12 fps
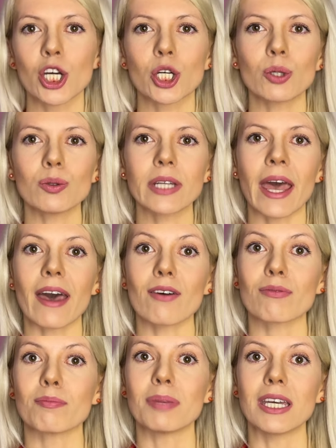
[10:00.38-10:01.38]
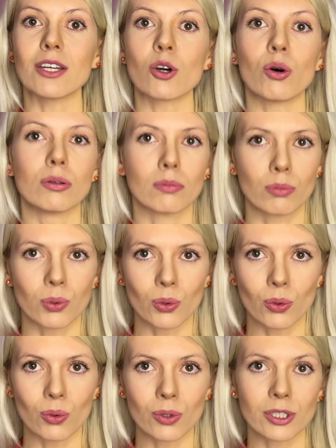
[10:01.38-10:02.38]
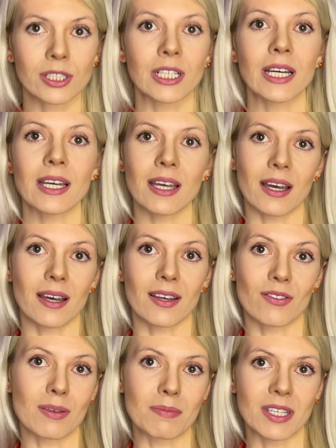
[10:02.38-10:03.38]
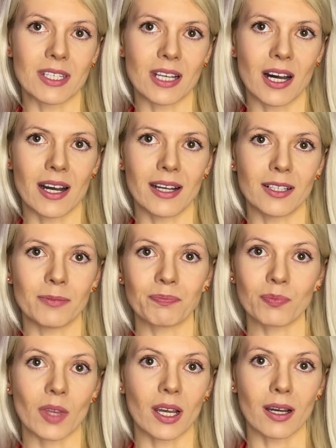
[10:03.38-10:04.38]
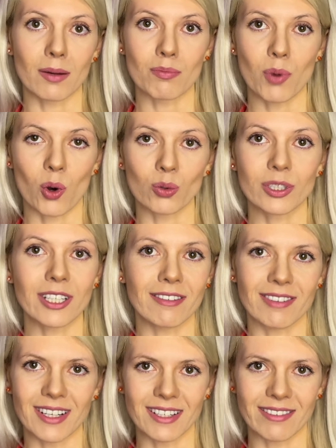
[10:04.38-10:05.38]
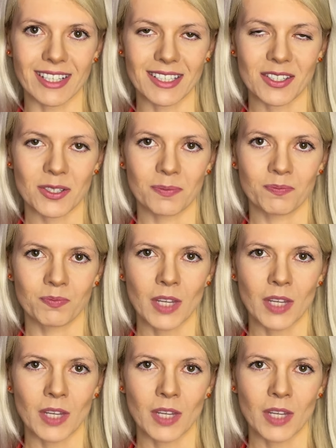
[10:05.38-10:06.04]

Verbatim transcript: could have been on board uh, the missile uh, boat Ivanovets.